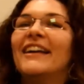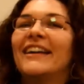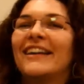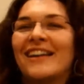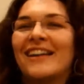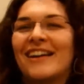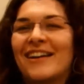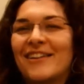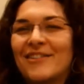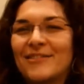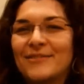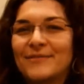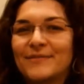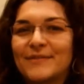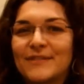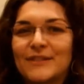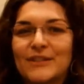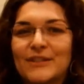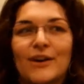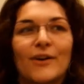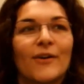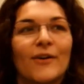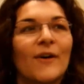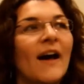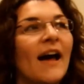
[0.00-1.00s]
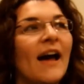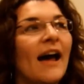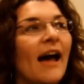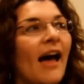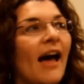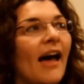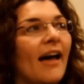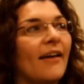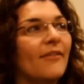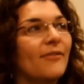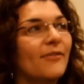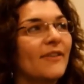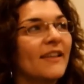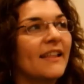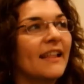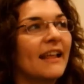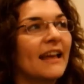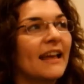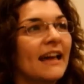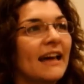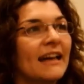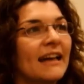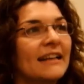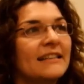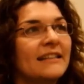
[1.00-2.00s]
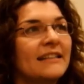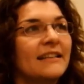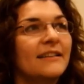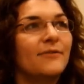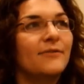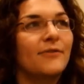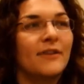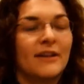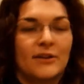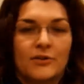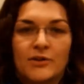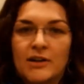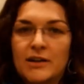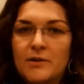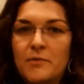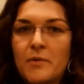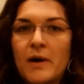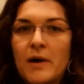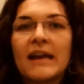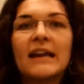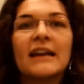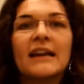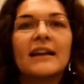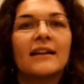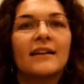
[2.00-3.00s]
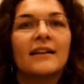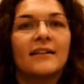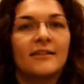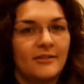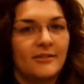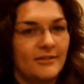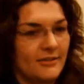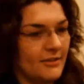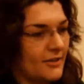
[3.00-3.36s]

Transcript: You know, so I feel like I did fingering away